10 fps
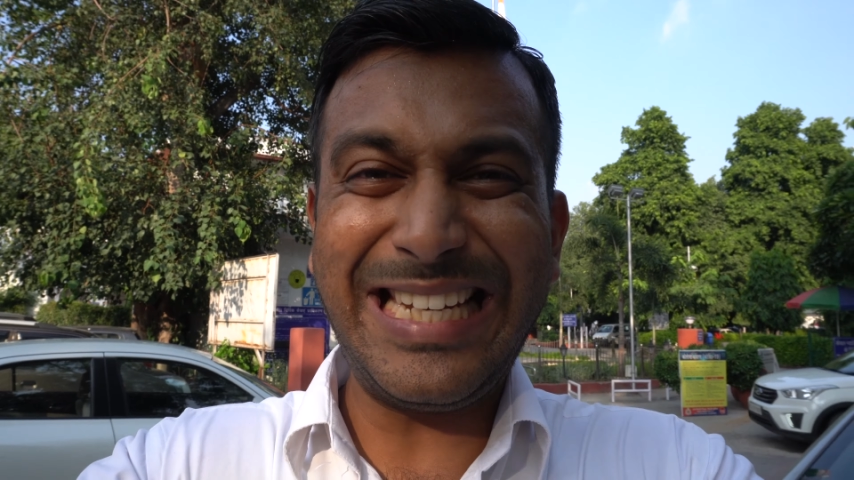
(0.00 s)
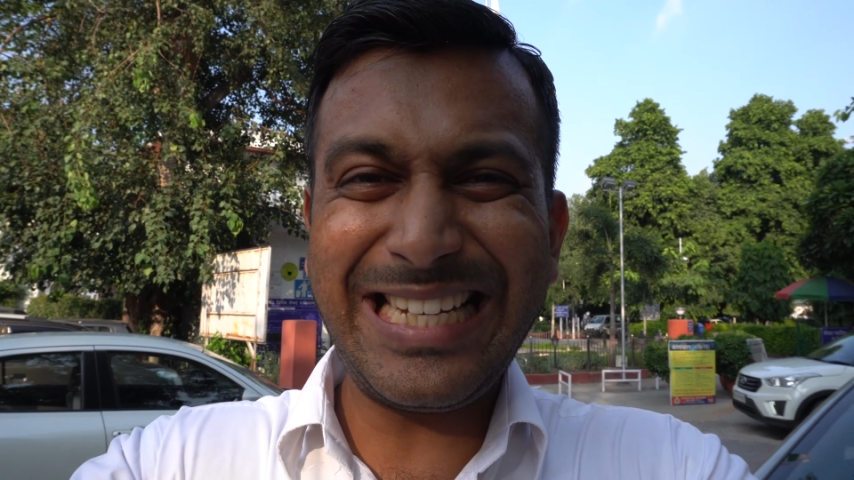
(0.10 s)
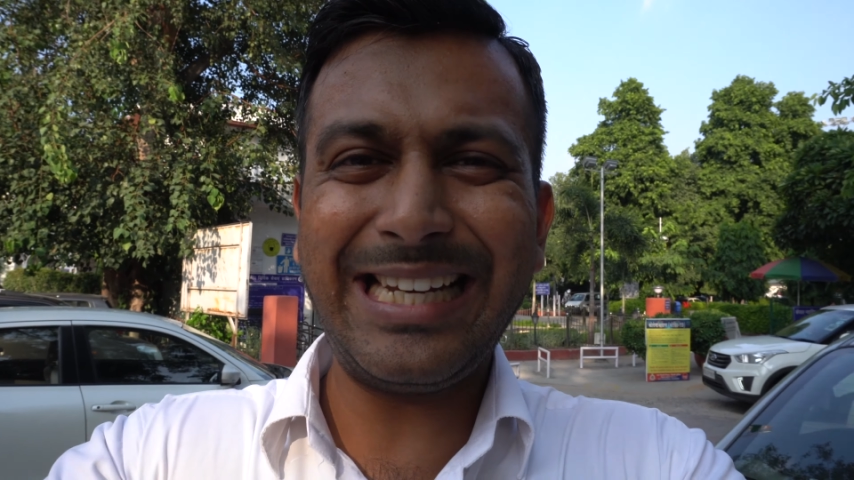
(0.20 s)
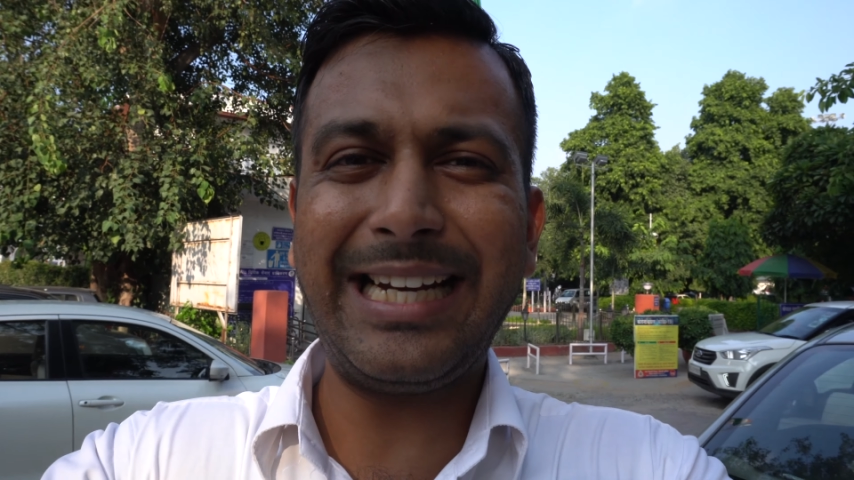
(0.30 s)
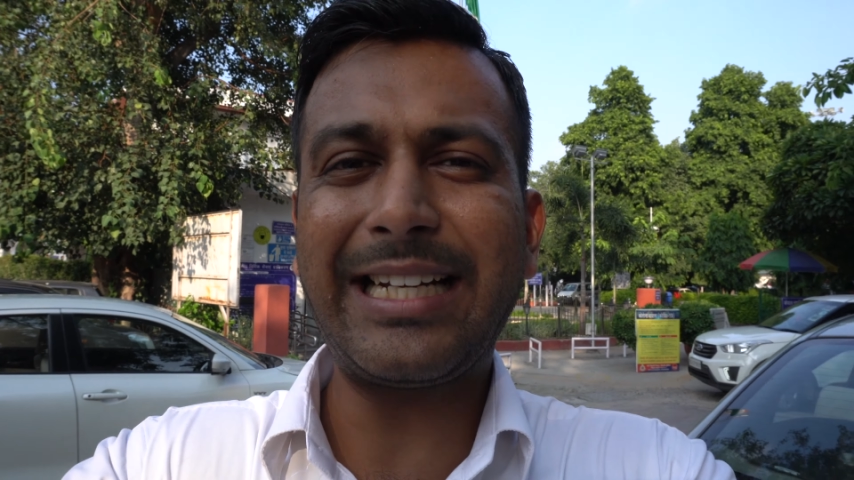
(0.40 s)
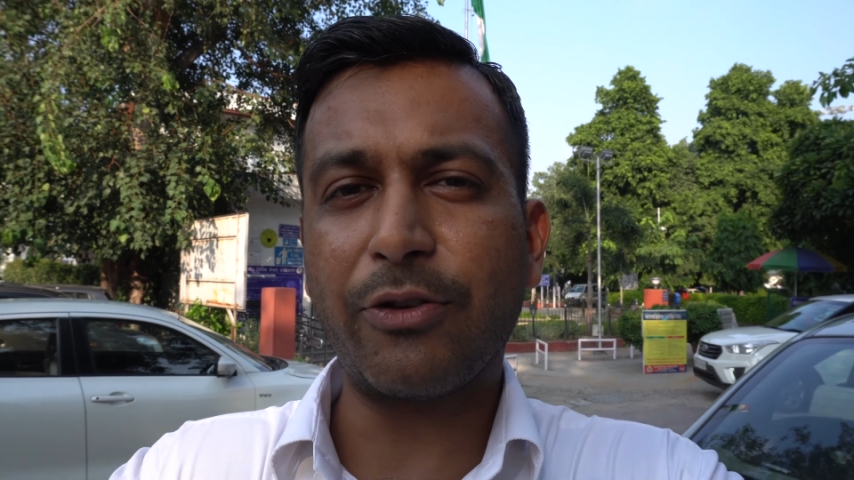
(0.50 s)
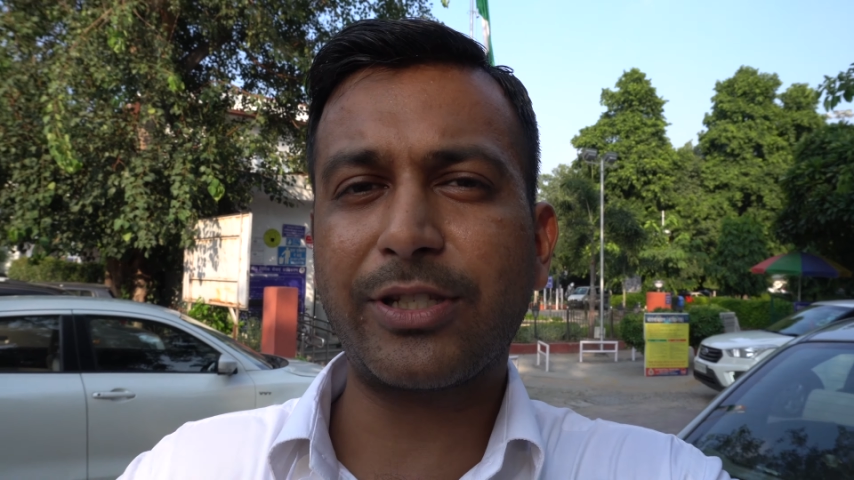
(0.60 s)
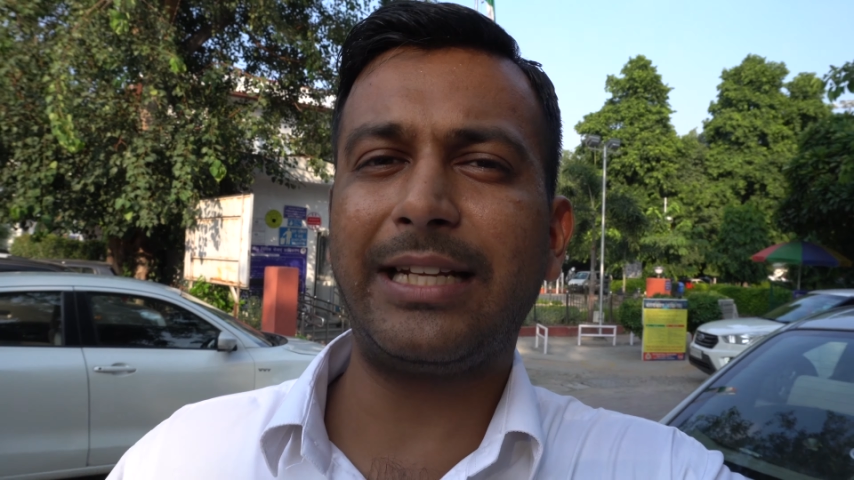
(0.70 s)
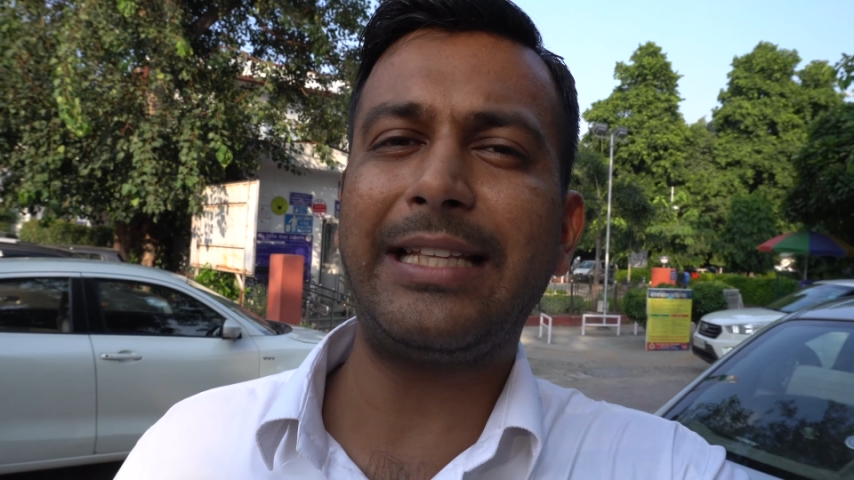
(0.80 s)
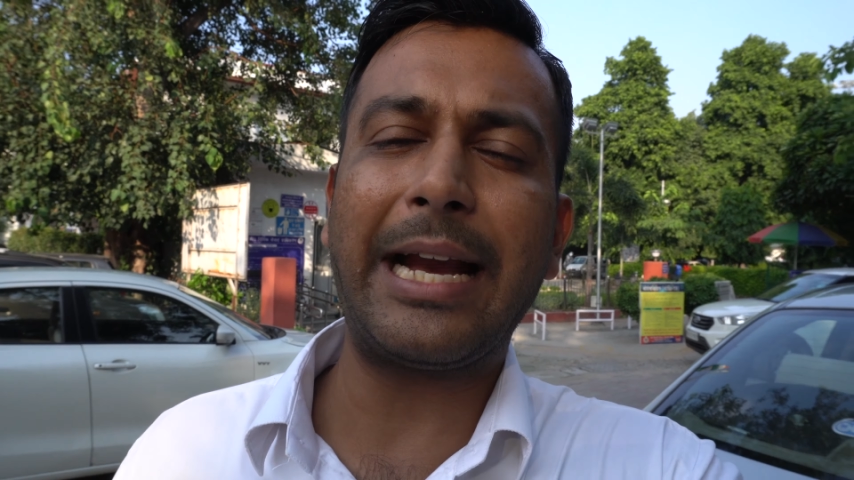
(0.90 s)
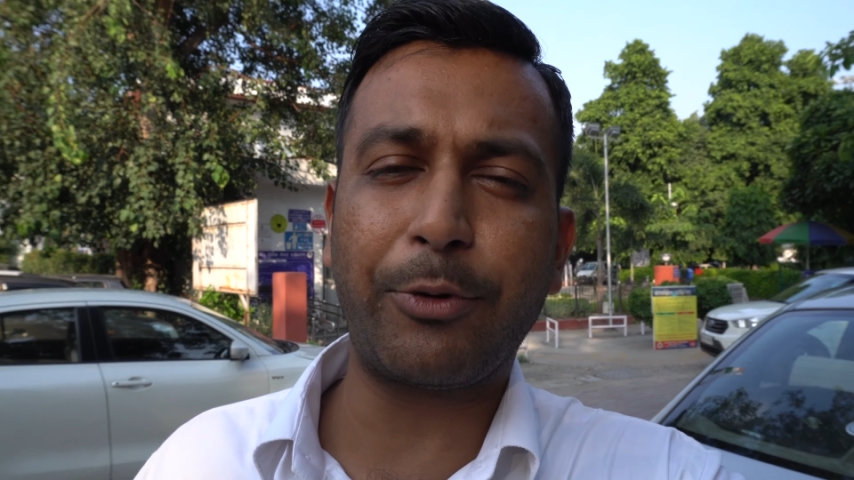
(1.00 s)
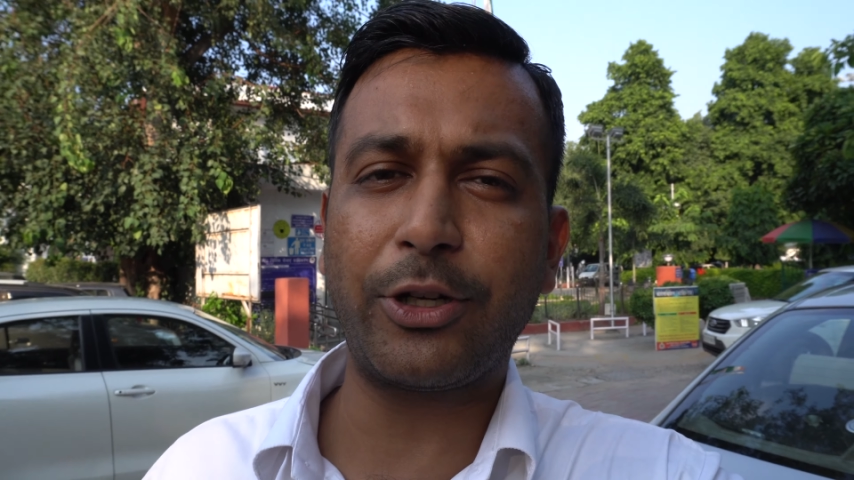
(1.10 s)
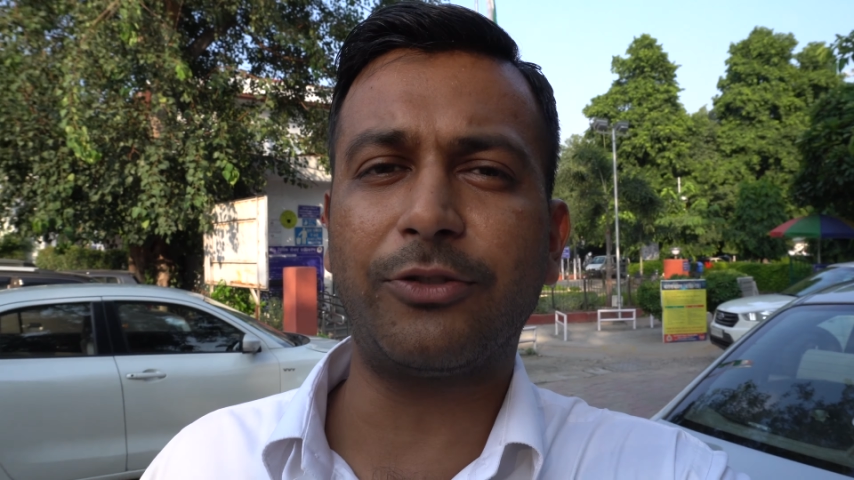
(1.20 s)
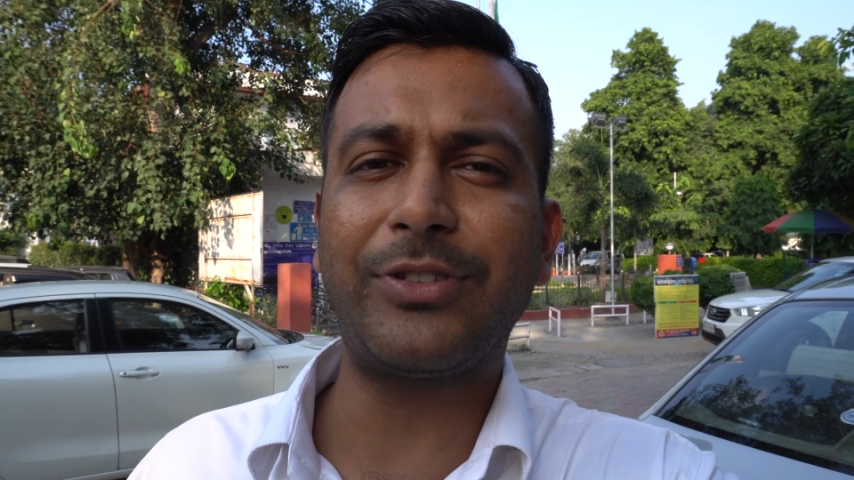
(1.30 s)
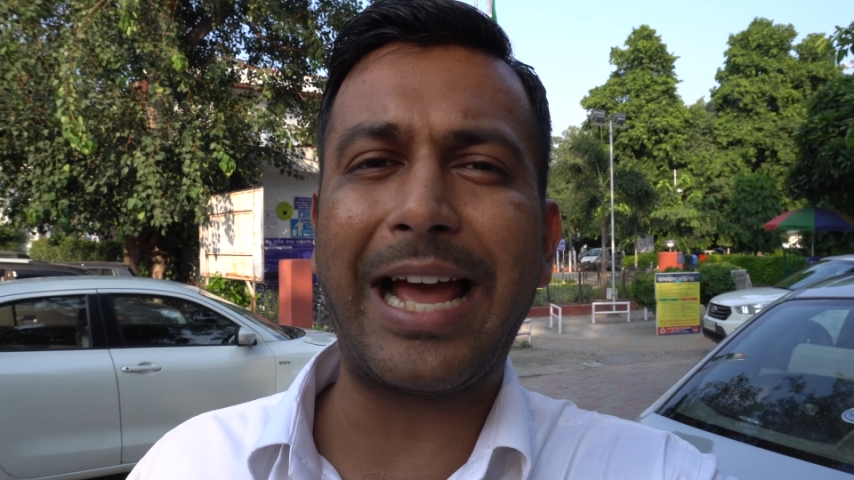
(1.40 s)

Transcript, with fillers: legal aid counsel at that point of